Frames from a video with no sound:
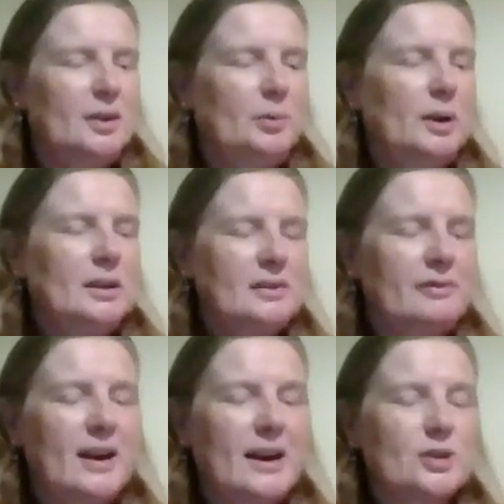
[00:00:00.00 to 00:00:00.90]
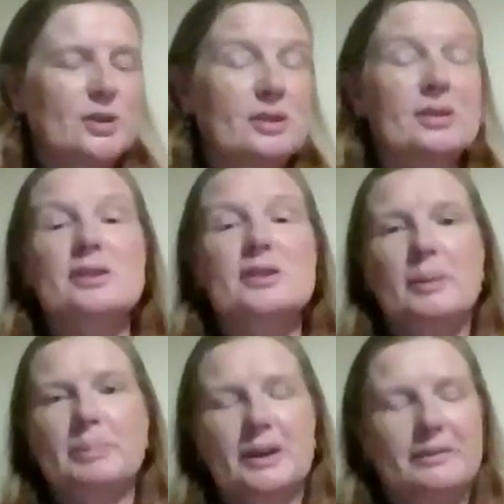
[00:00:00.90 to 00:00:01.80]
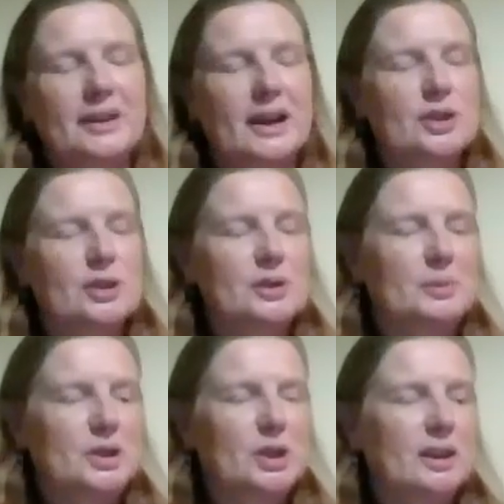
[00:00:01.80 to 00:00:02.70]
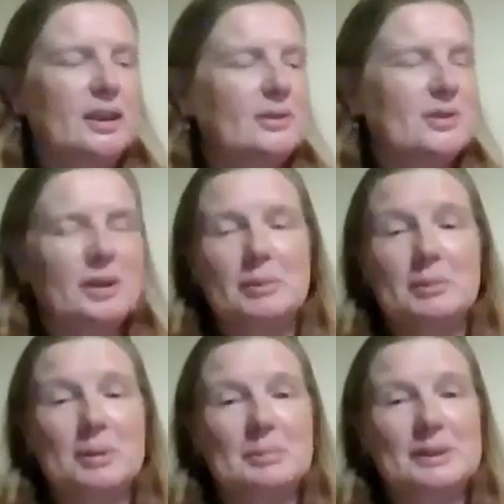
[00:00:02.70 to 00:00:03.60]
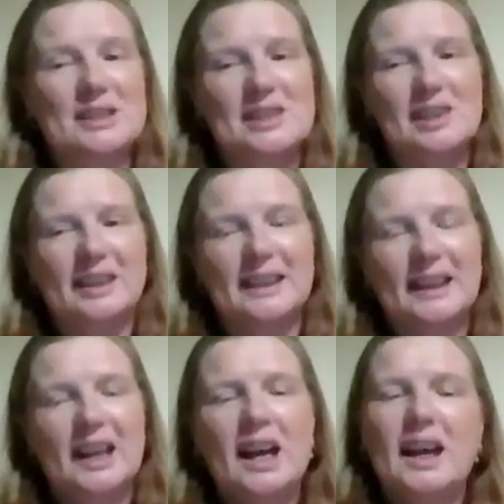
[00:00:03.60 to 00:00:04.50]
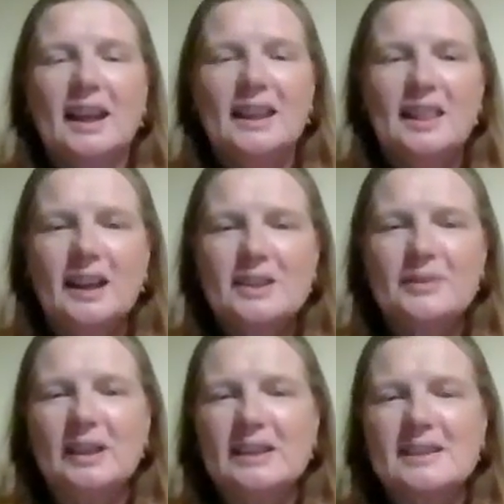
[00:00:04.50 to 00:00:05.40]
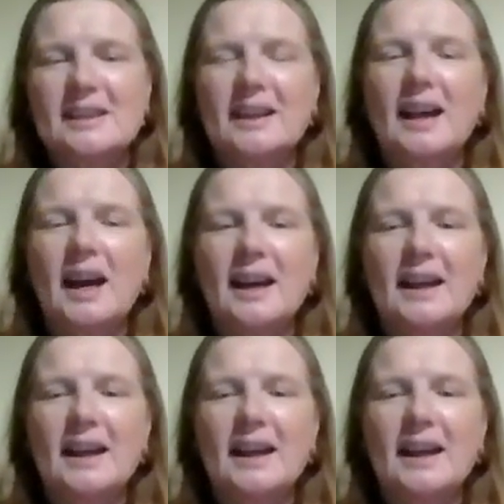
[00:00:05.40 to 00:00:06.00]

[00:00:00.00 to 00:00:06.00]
the world of fractions, or the topic of fractions, which I know so many people dislike. Thanks for listening,